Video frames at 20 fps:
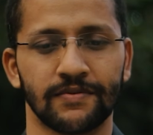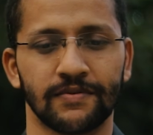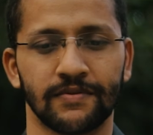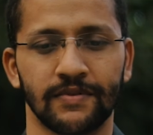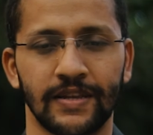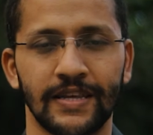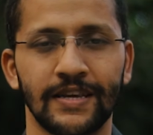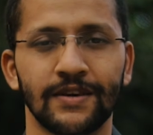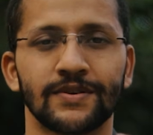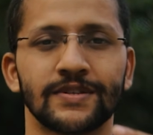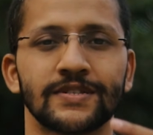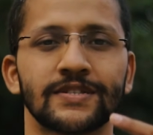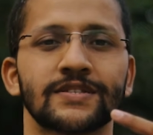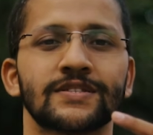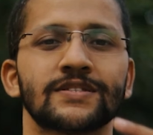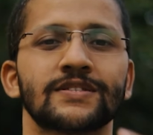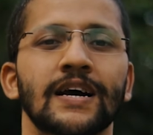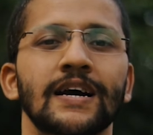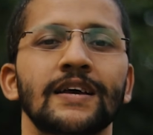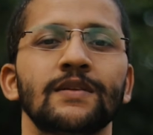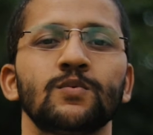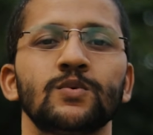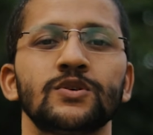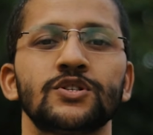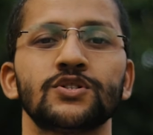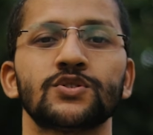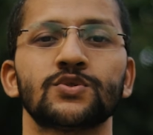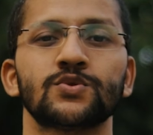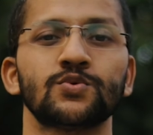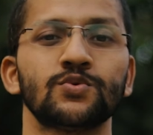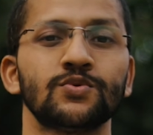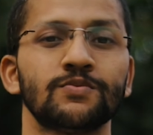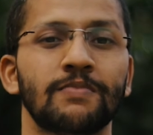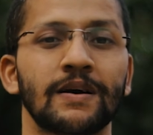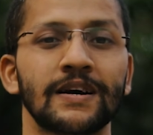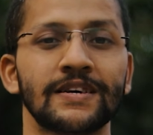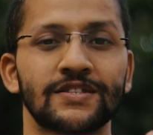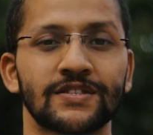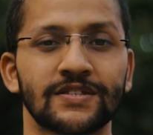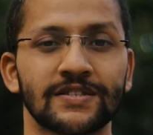Leo is a sign which is ruled
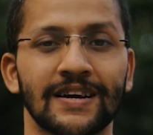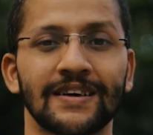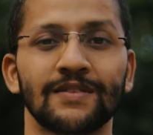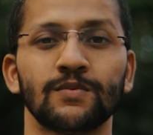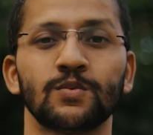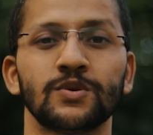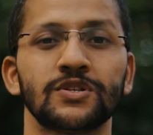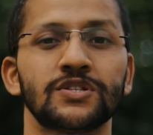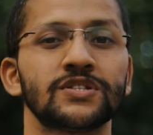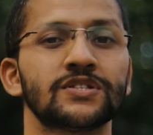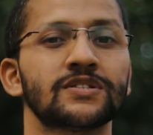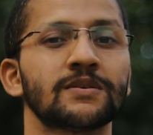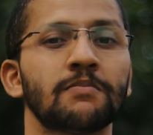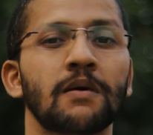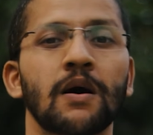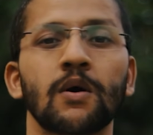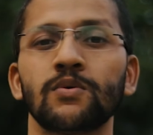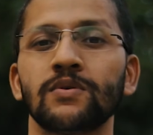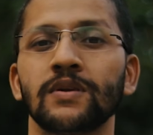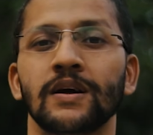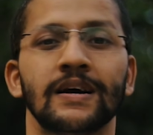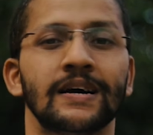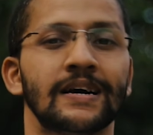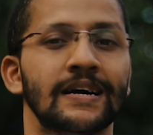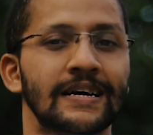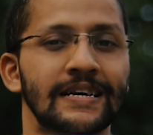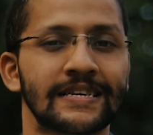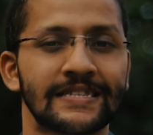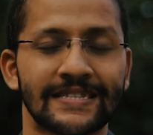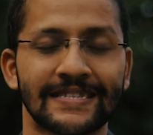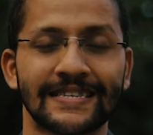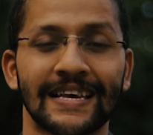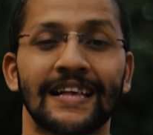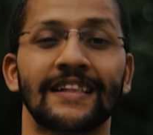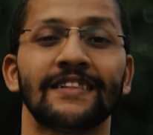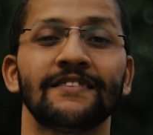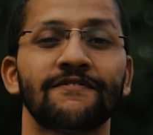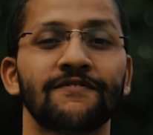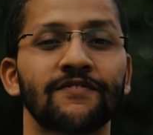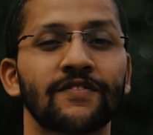by Sun, which is about
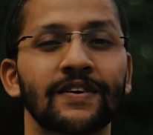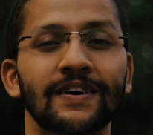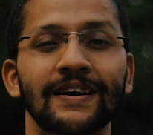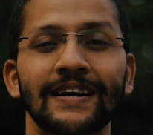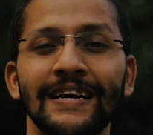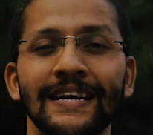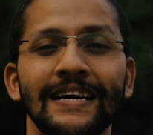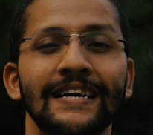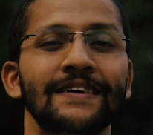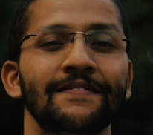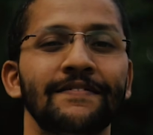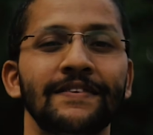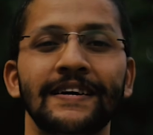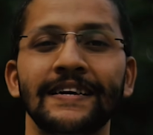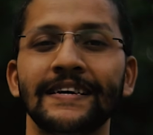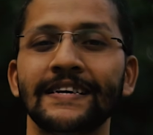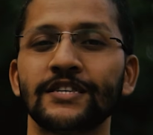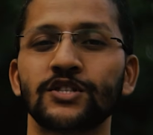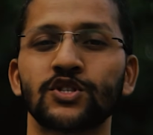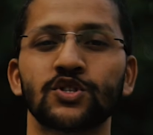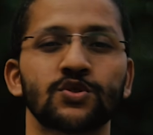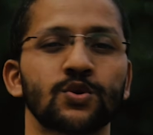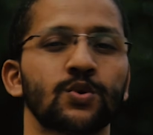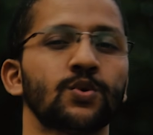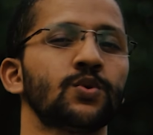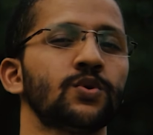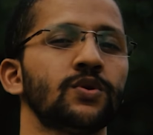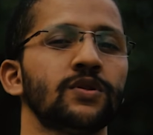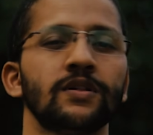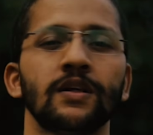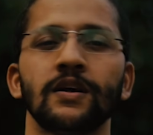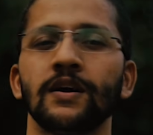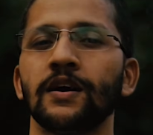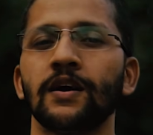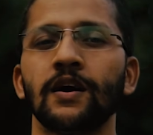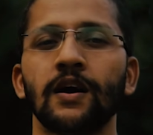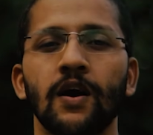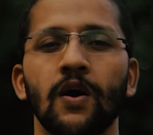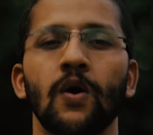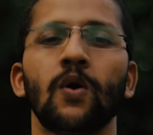self, creativity, soul,
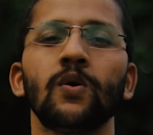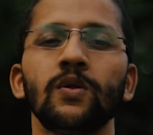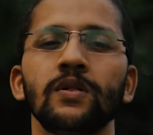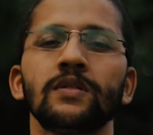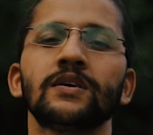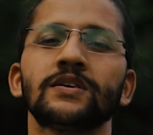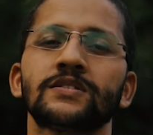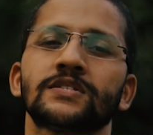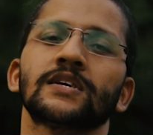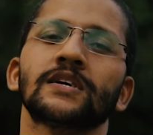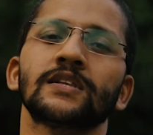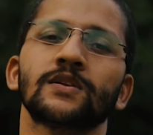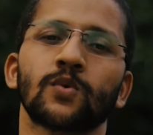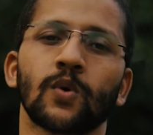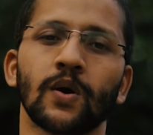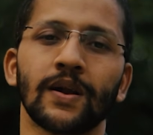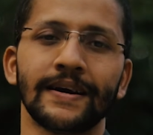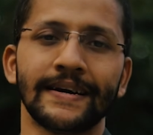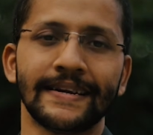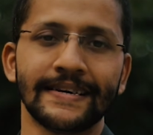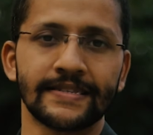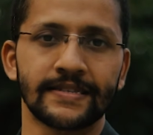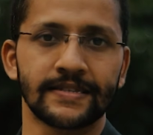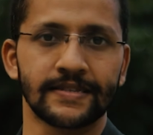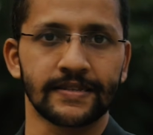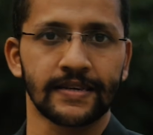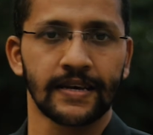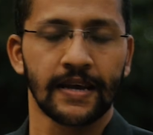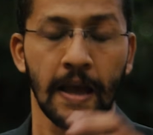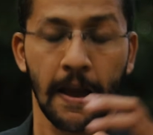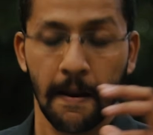all the Sun qualities.